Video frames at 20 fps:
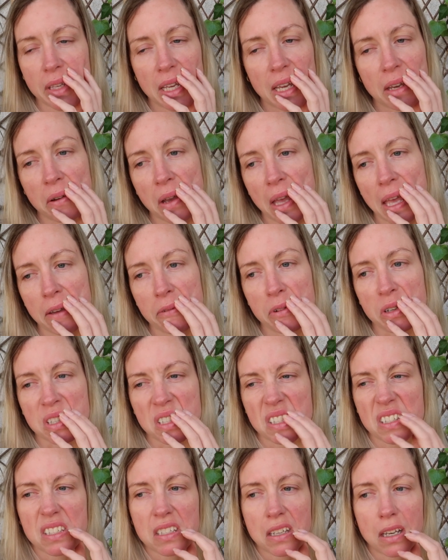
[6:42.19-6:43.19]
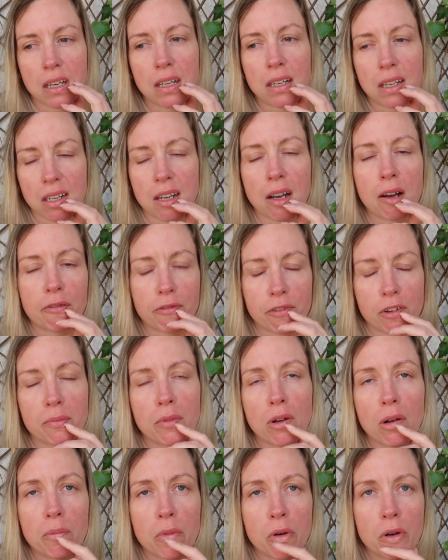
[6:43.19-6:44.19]
it was
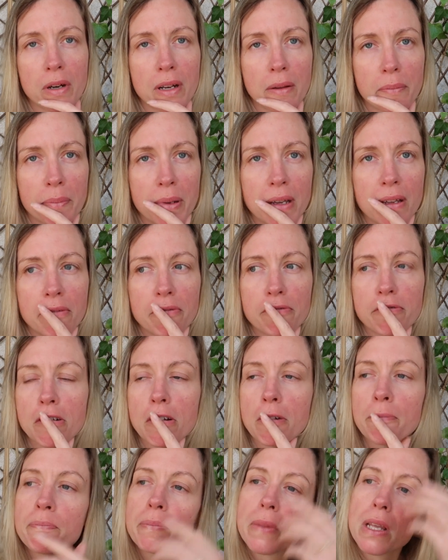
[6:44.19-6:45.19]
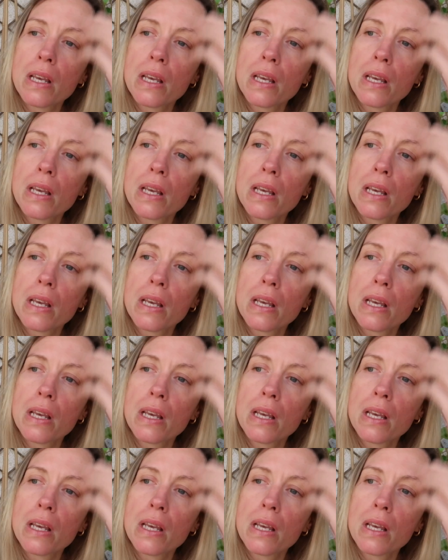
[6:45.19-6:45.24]
uncomfortable more than painful.